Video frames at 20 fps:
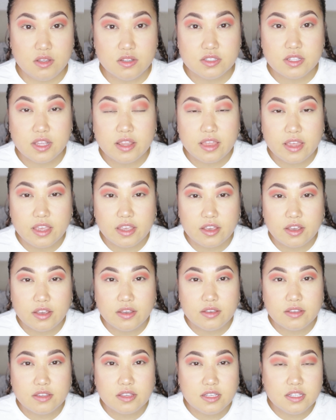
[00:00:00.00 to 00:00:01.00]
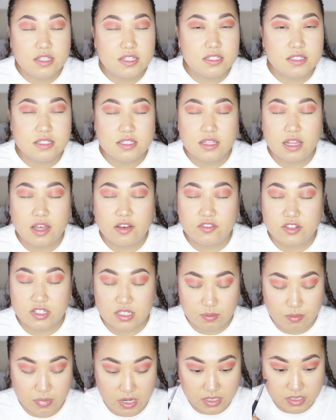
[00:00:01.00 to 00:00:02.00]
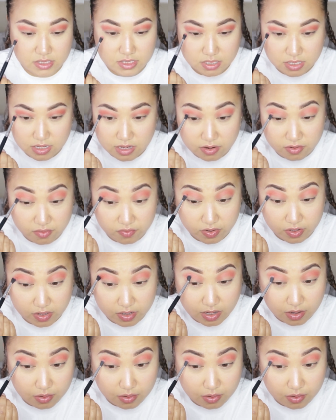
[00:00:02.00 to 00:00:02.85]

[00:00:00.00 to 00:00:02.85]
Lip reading: So there you go. You can see that I've just blended everything